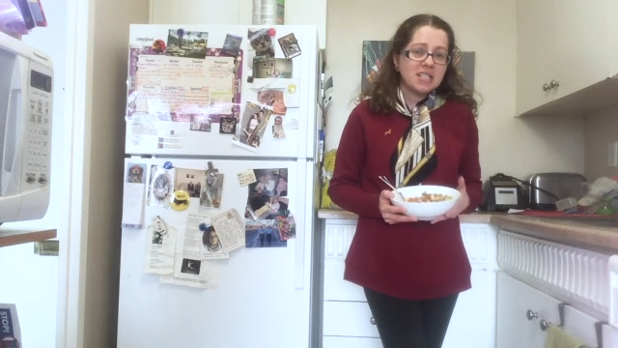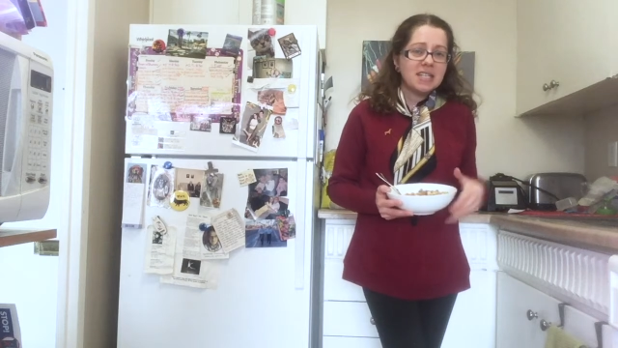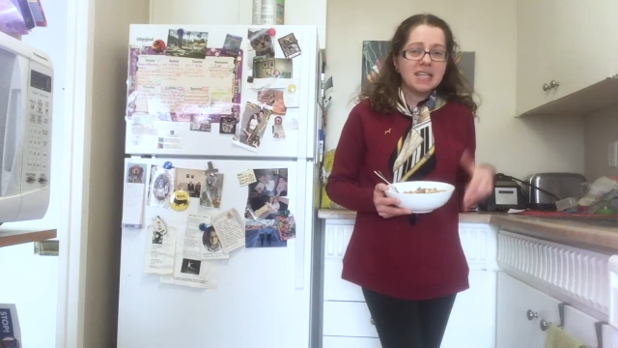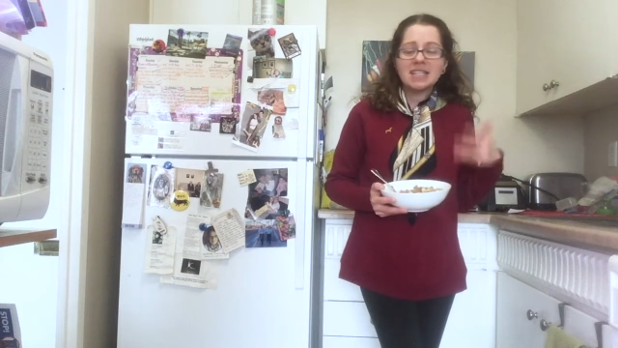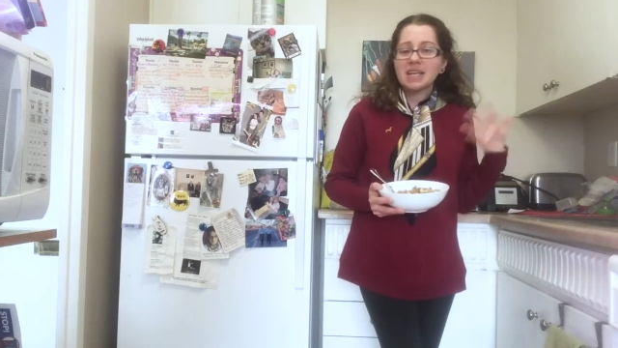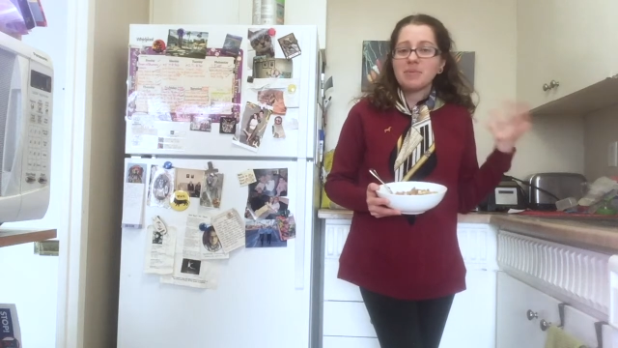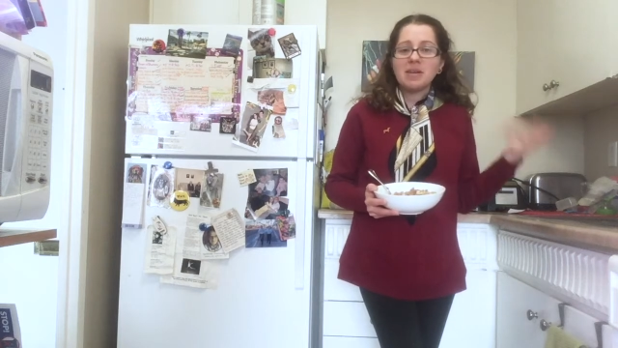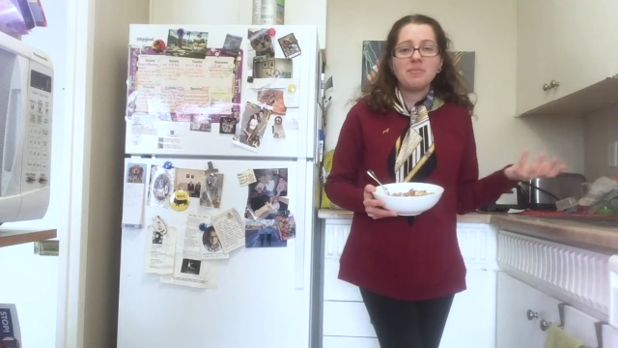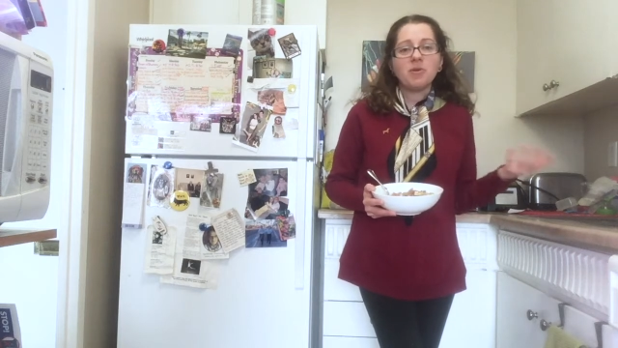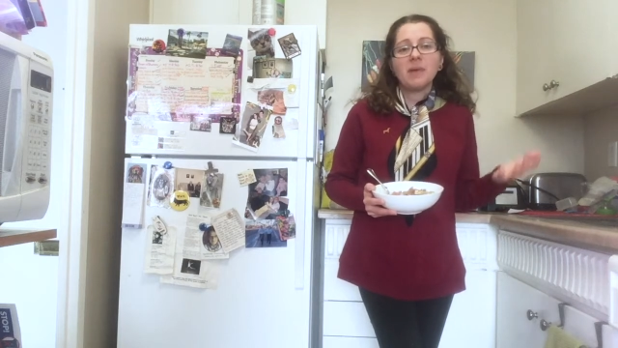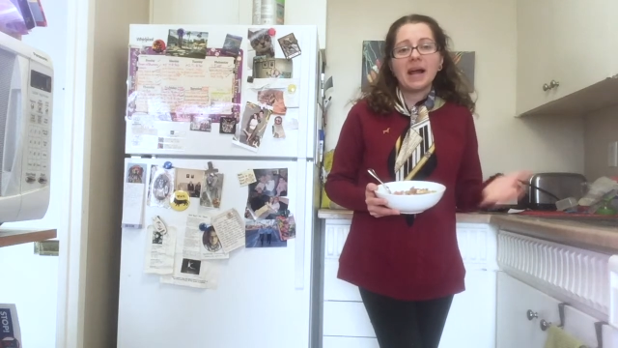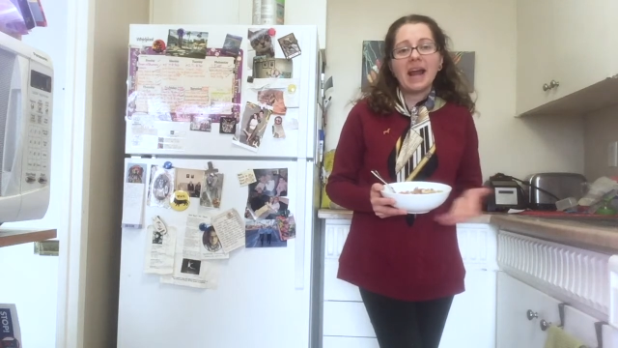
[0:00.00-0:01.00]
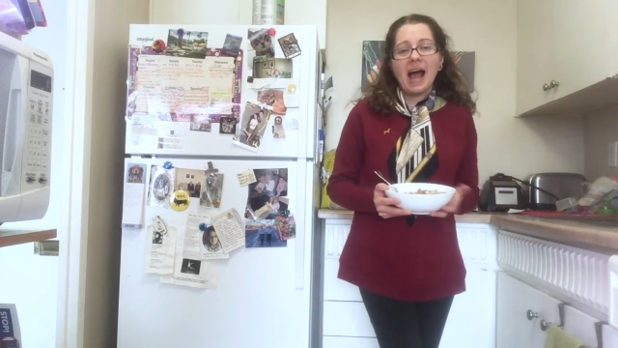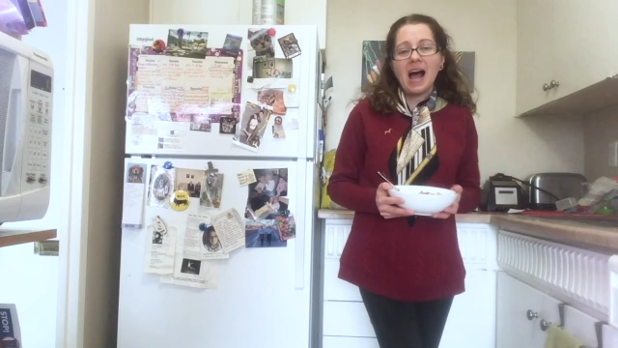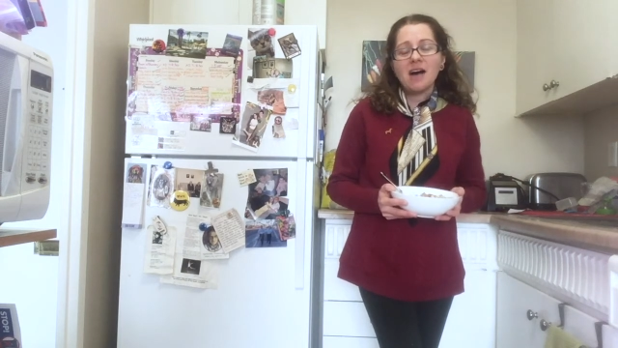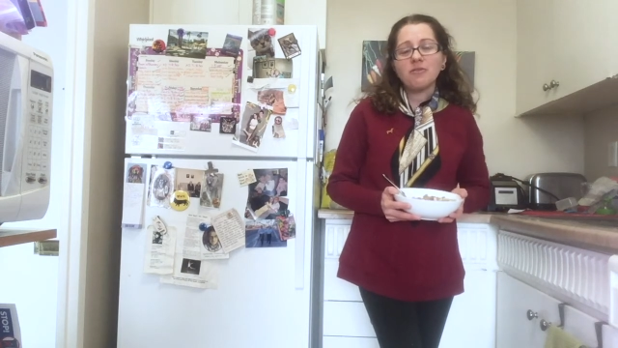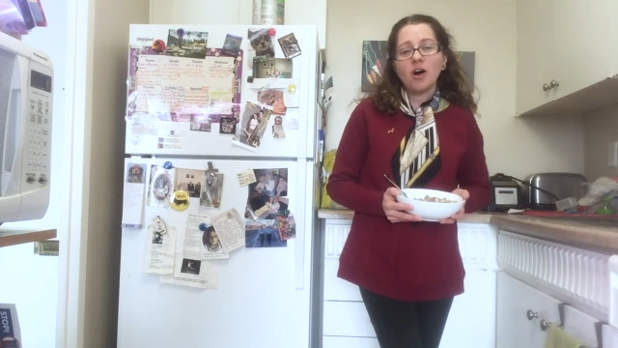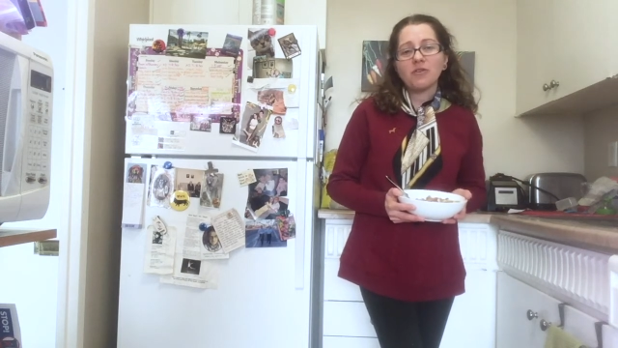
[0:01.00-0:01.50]
things that people might
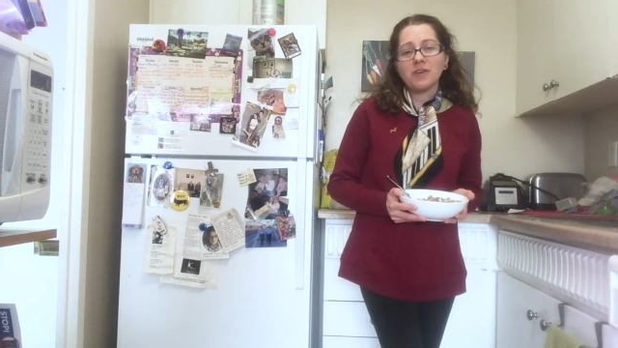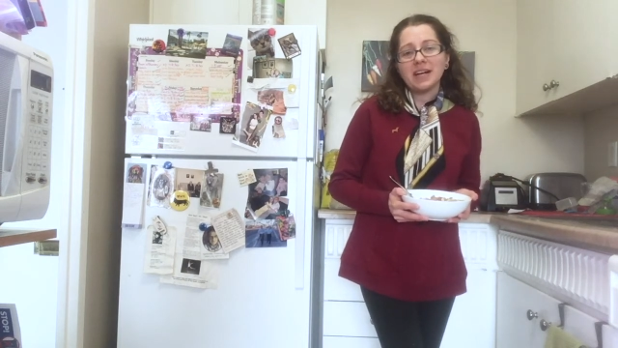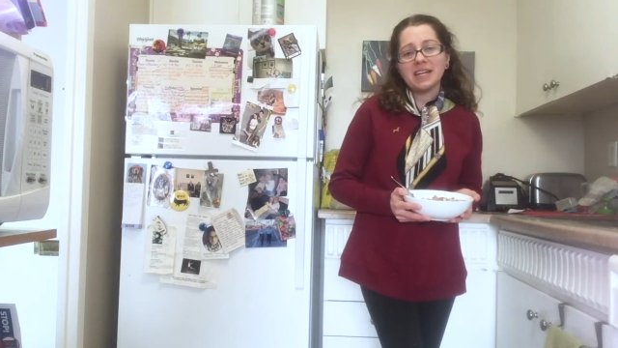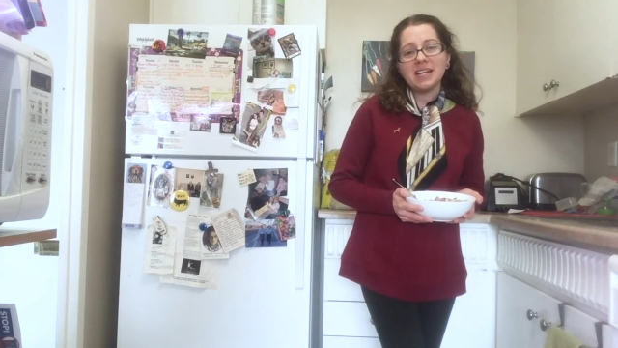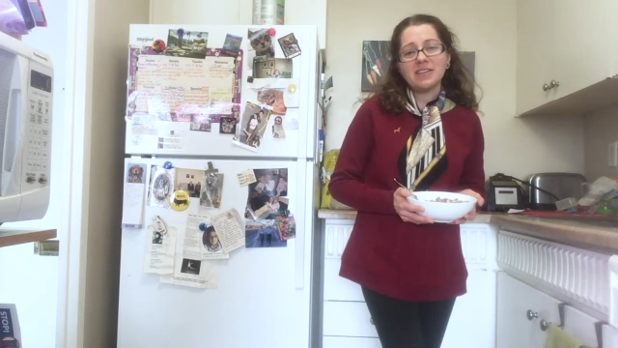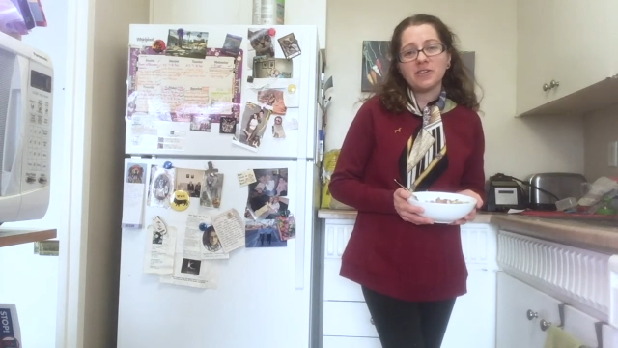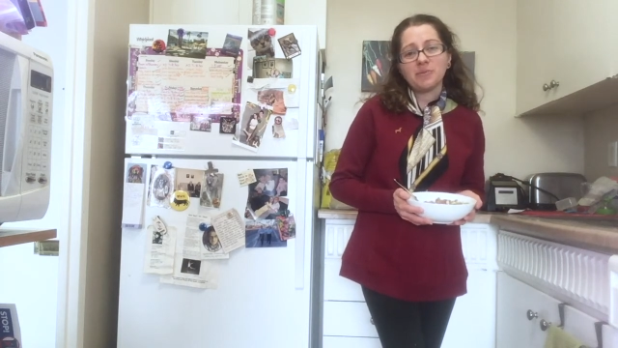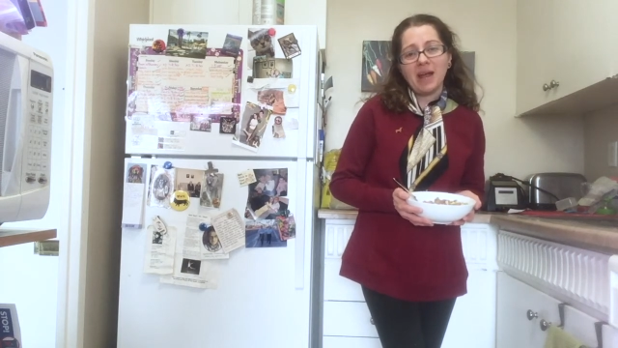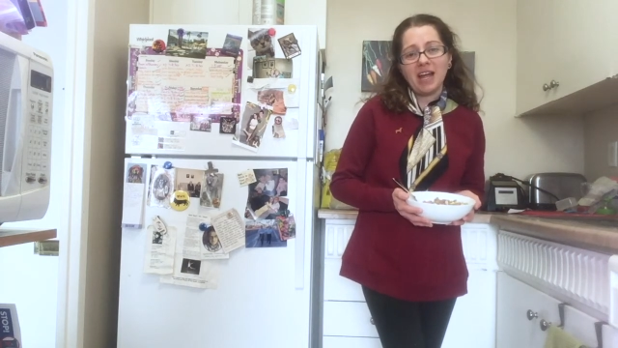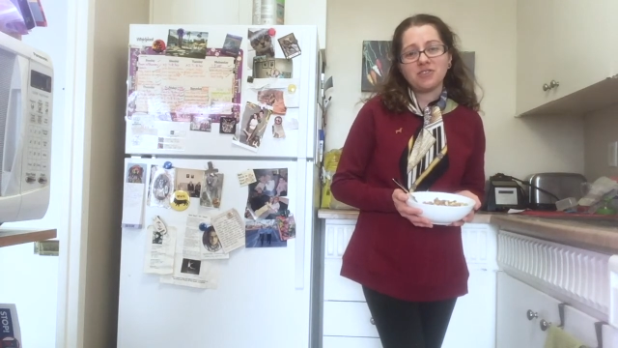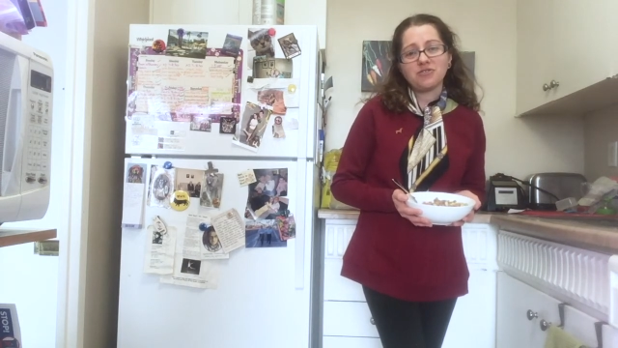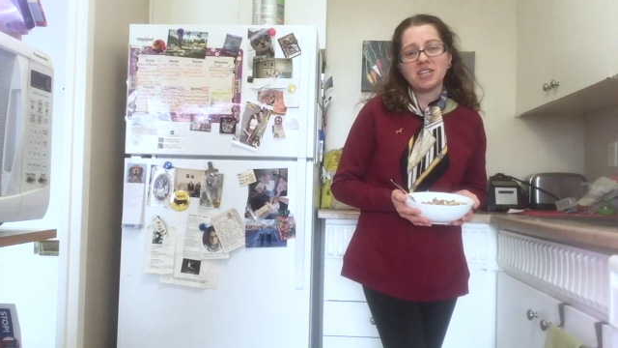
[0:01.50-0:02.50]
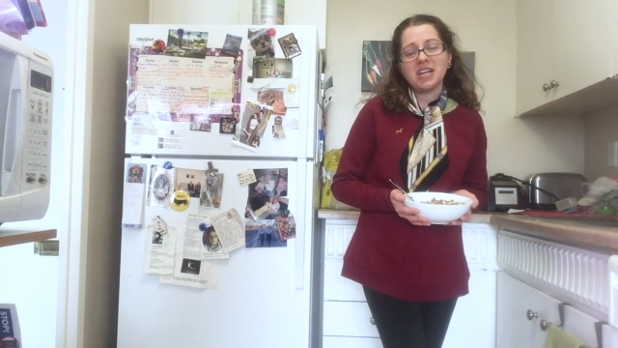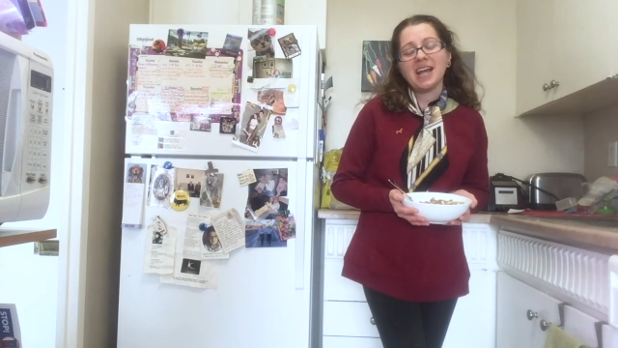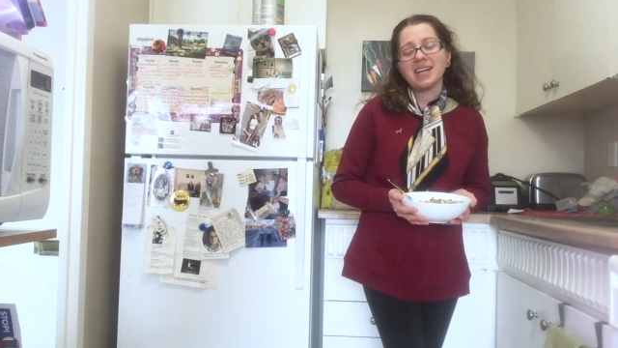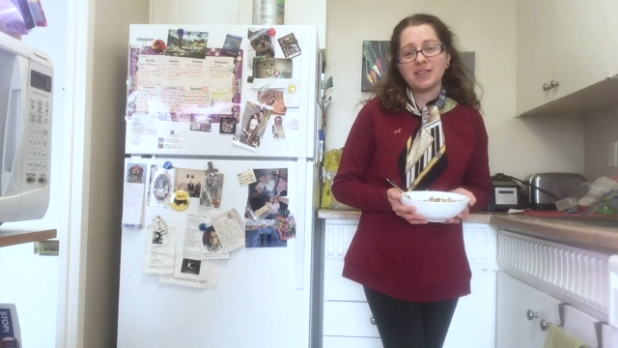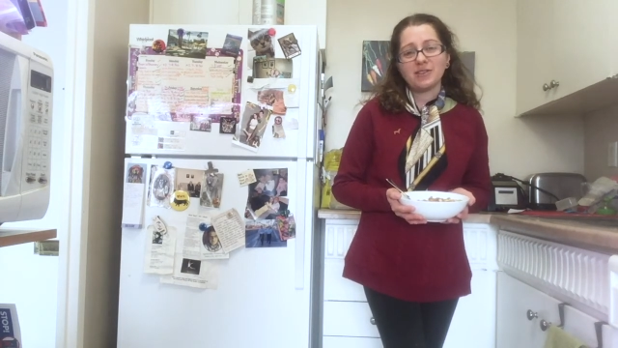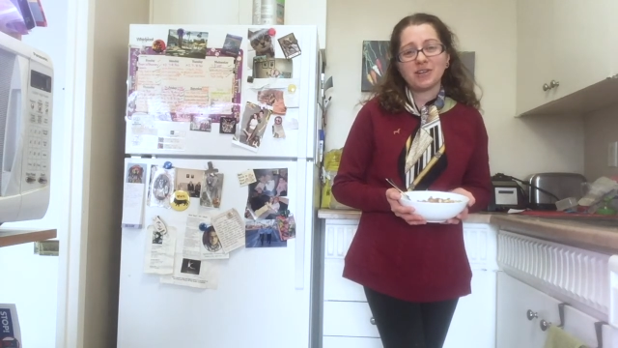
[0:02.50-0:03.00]
have already in their pantry
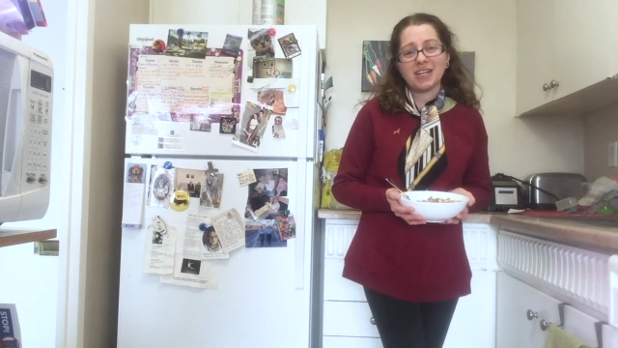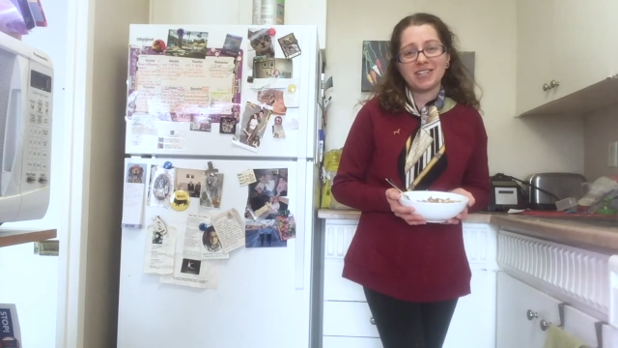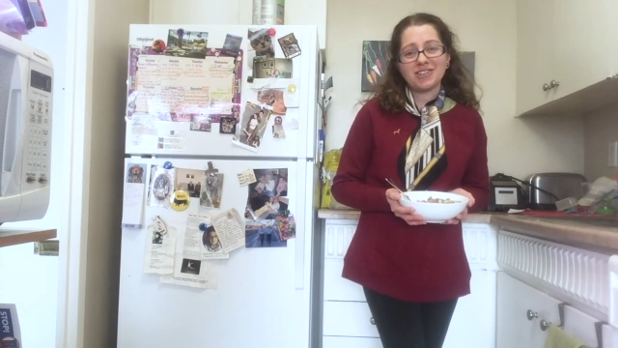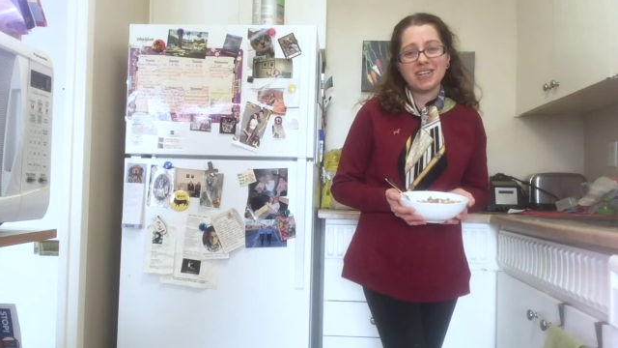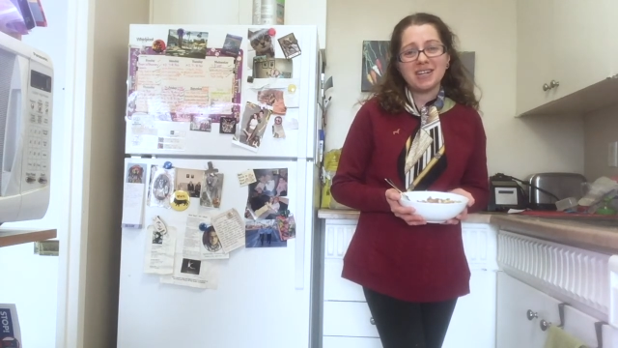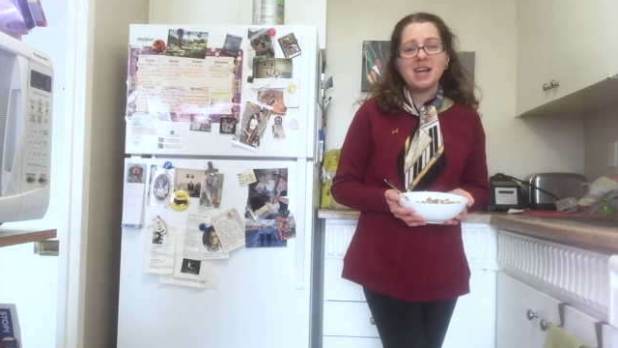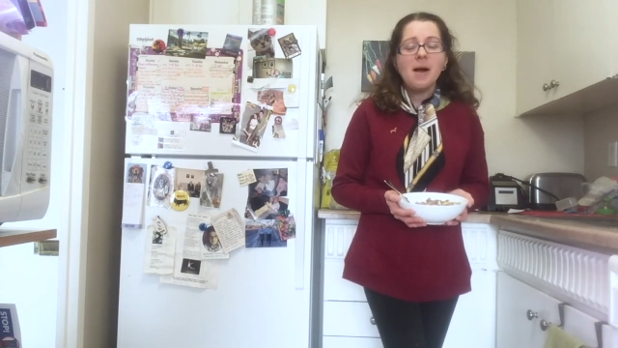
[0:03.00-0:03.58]
and in their kitchen.